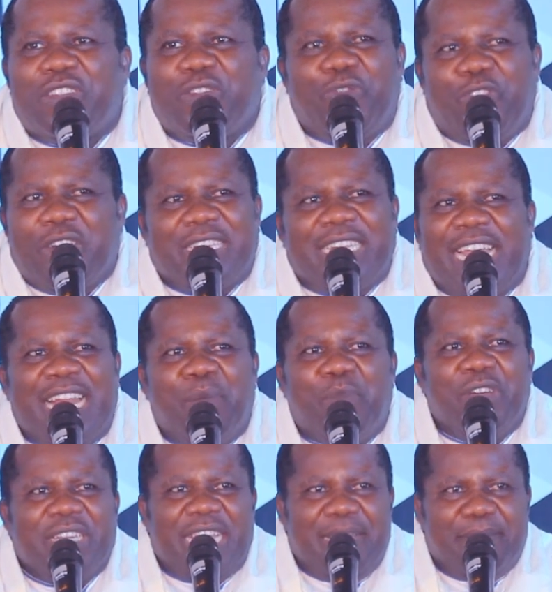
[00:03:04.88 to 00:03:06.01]
was
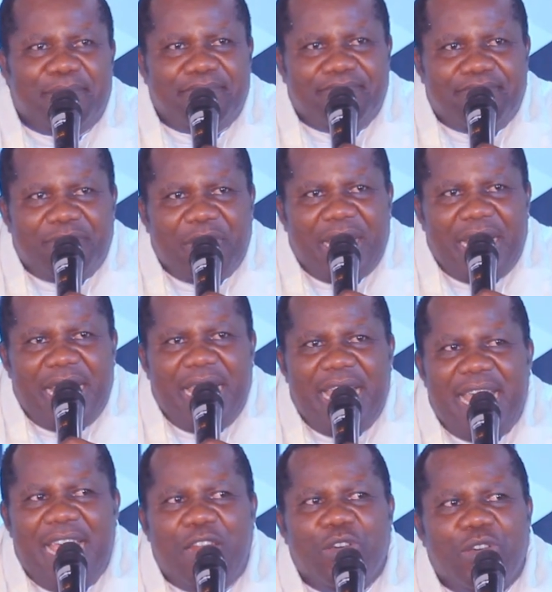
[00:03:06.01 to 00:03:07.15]
fertile among them.
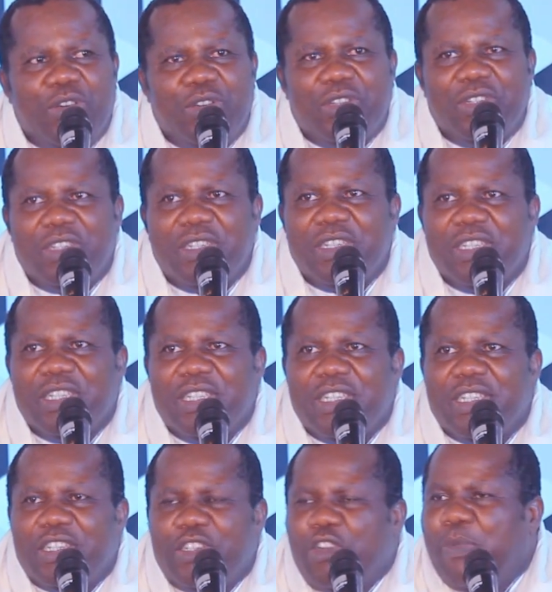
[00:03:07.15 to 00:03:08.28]
Hello?
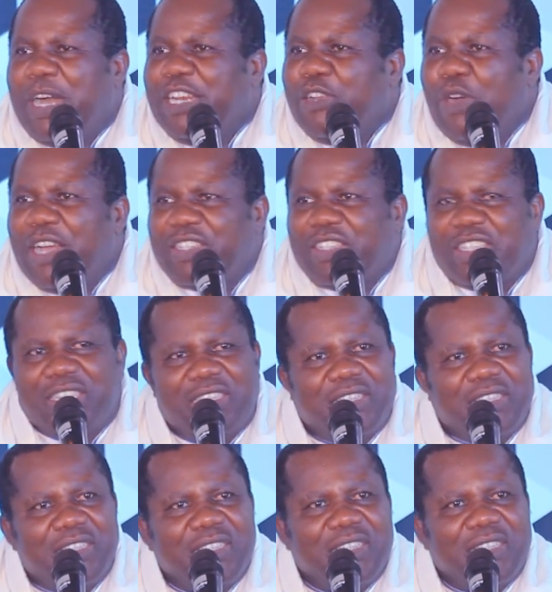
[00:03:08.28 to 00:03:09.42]
Nobody
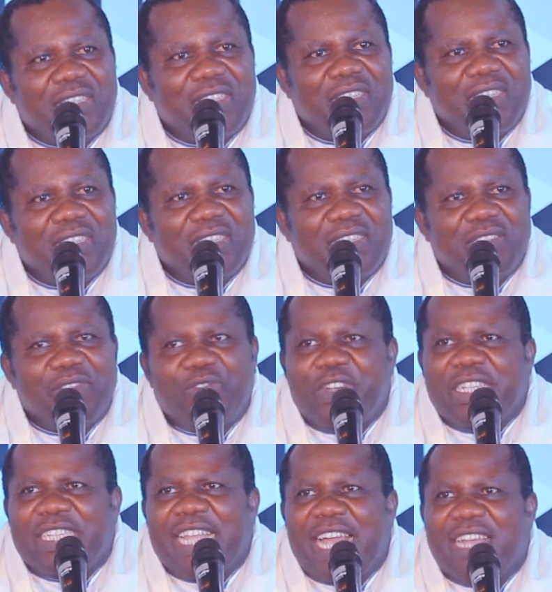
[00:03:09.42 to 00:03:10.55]
was
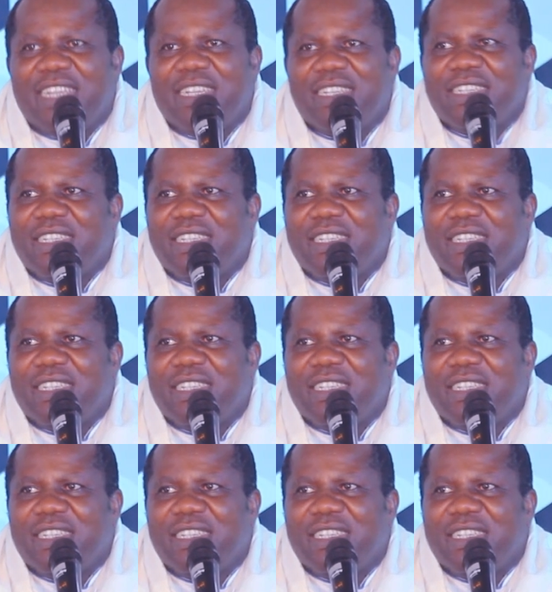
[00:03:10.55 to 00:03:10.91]
fertile.